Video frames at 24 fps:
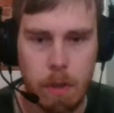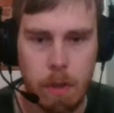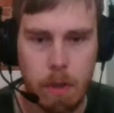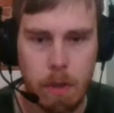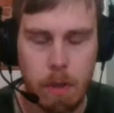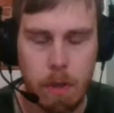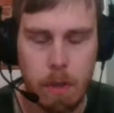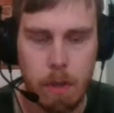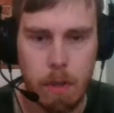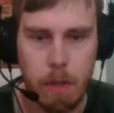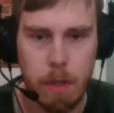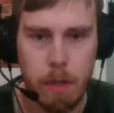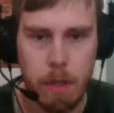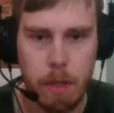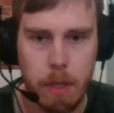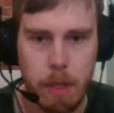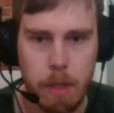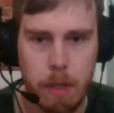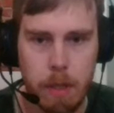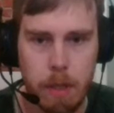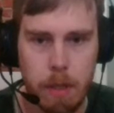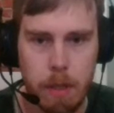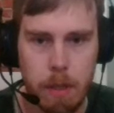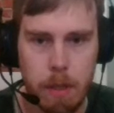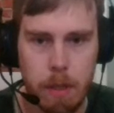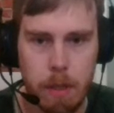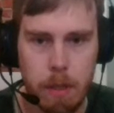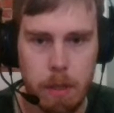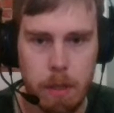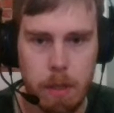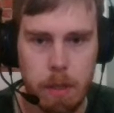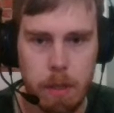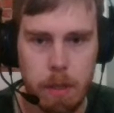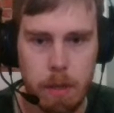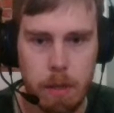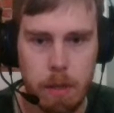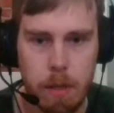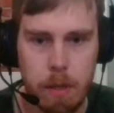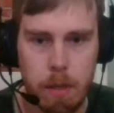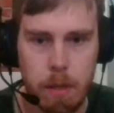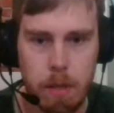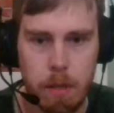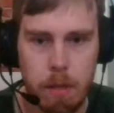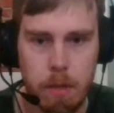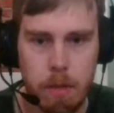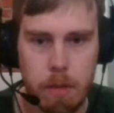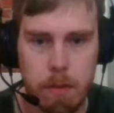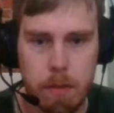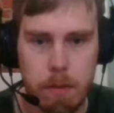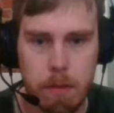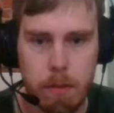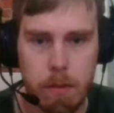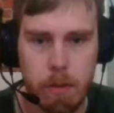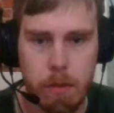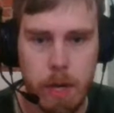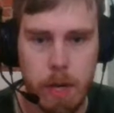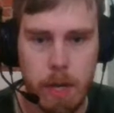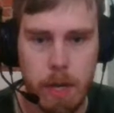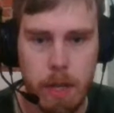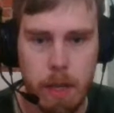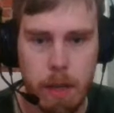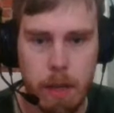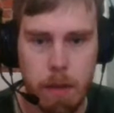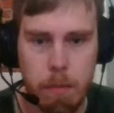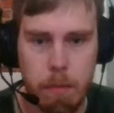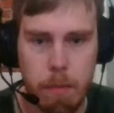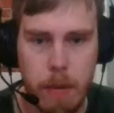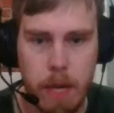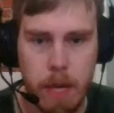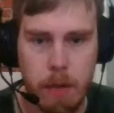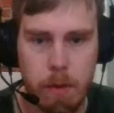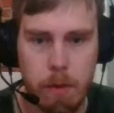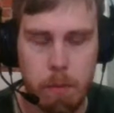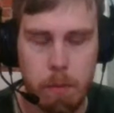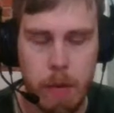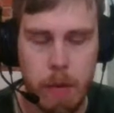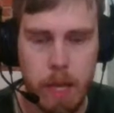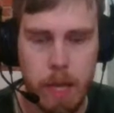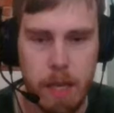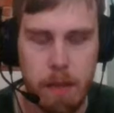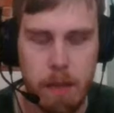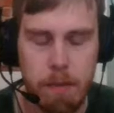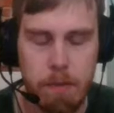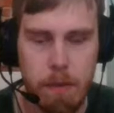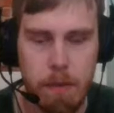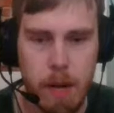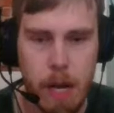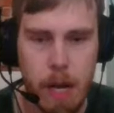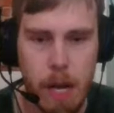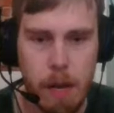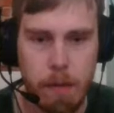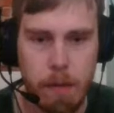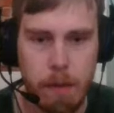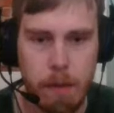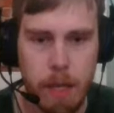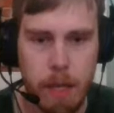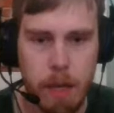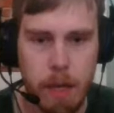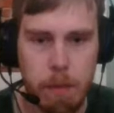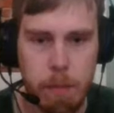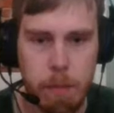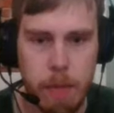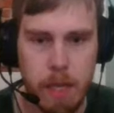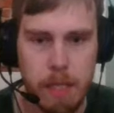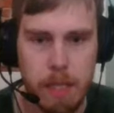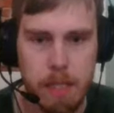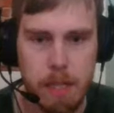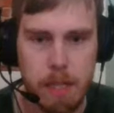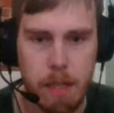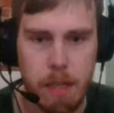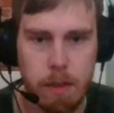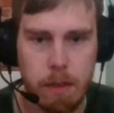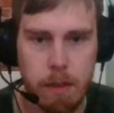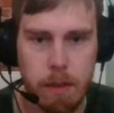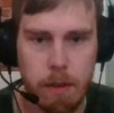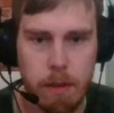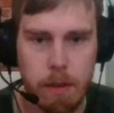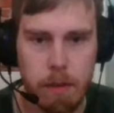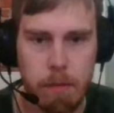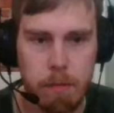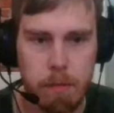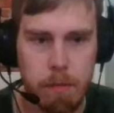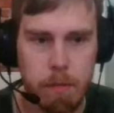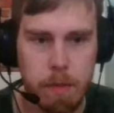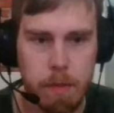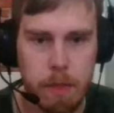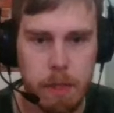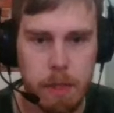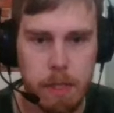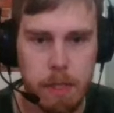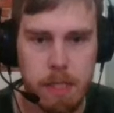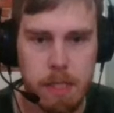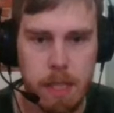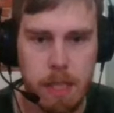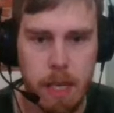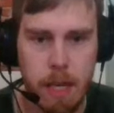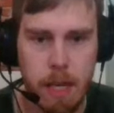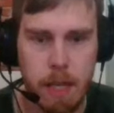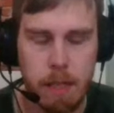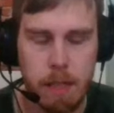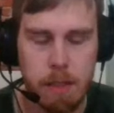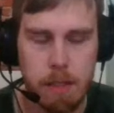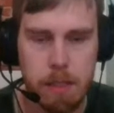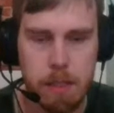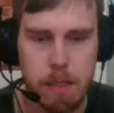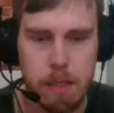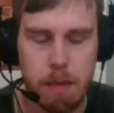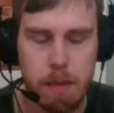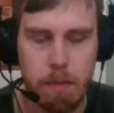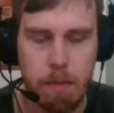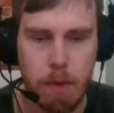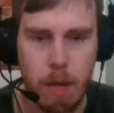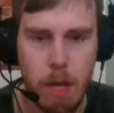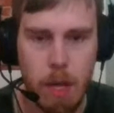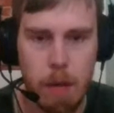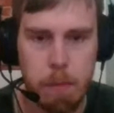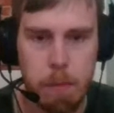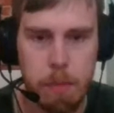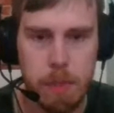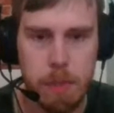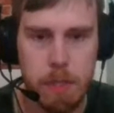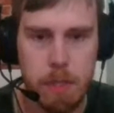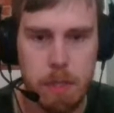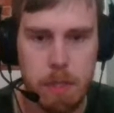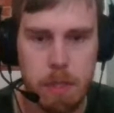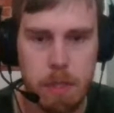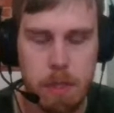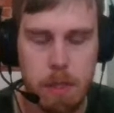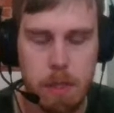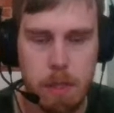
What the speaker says: and already black could play e5, get a big center. Instead, he just develops,